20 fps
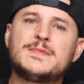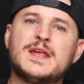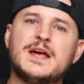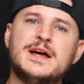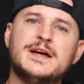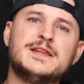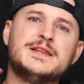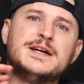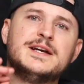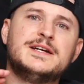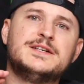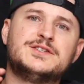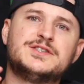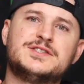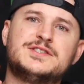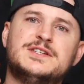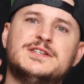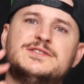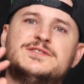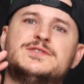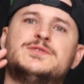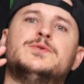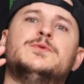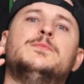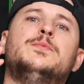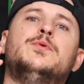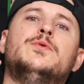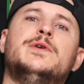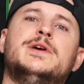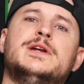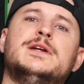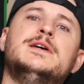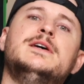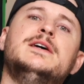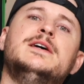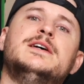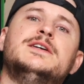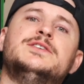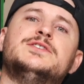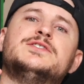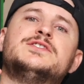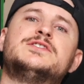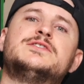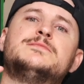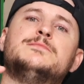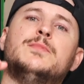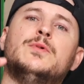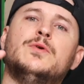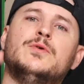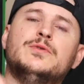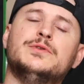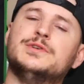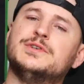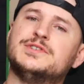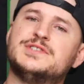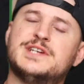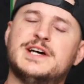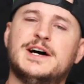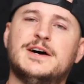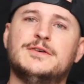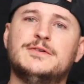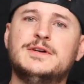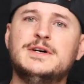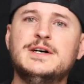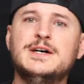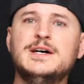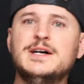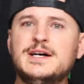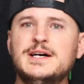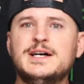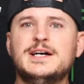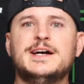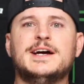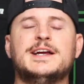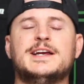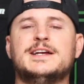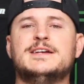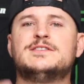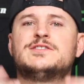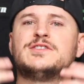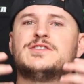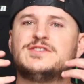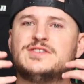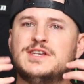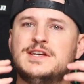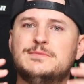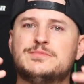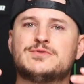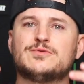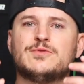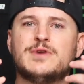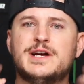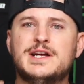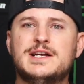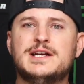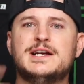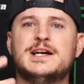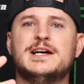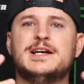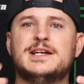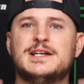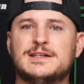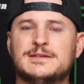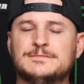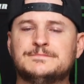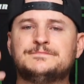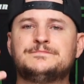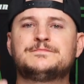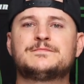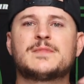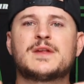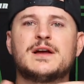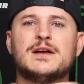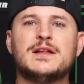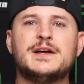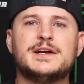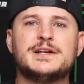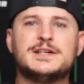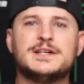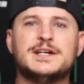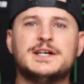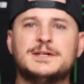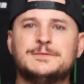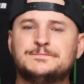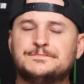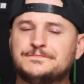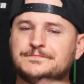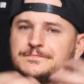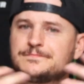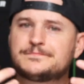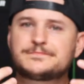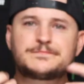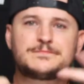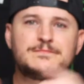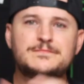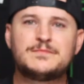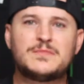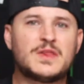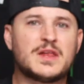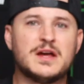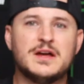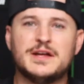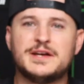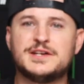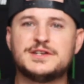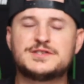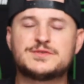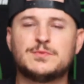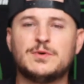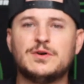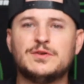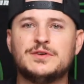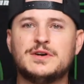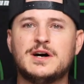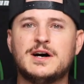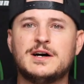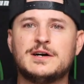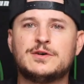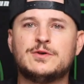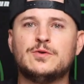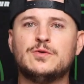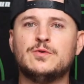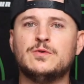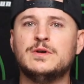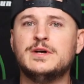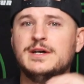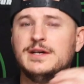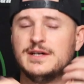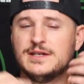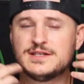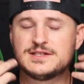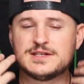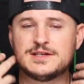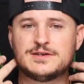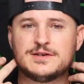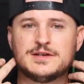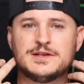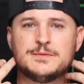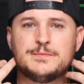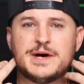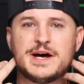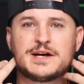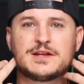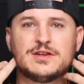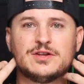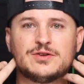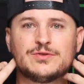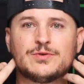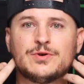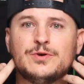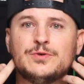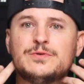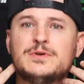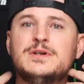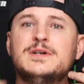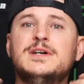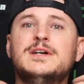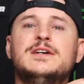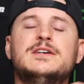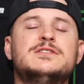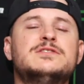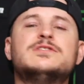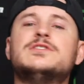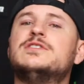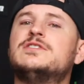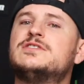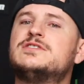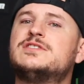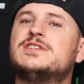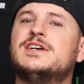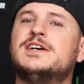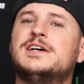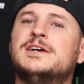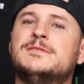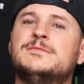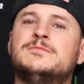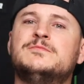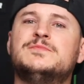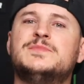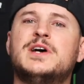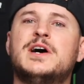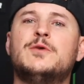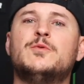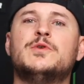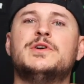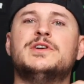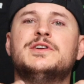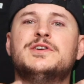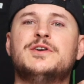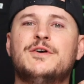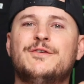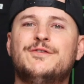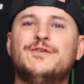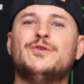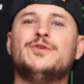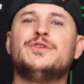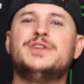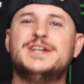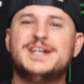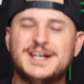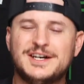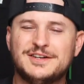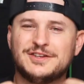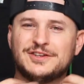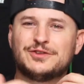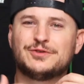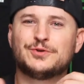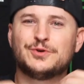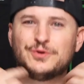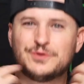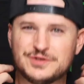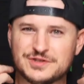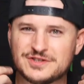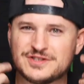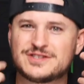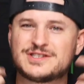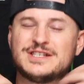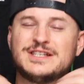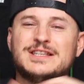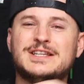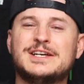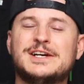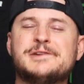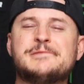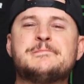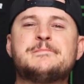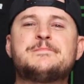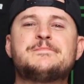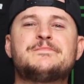and then it just gets to a point and just smolders out. And it just keeps radiating like you swallowed a hot coal, sitting on the back of the throat, just not wanting to go fully down the throat, just sitting there.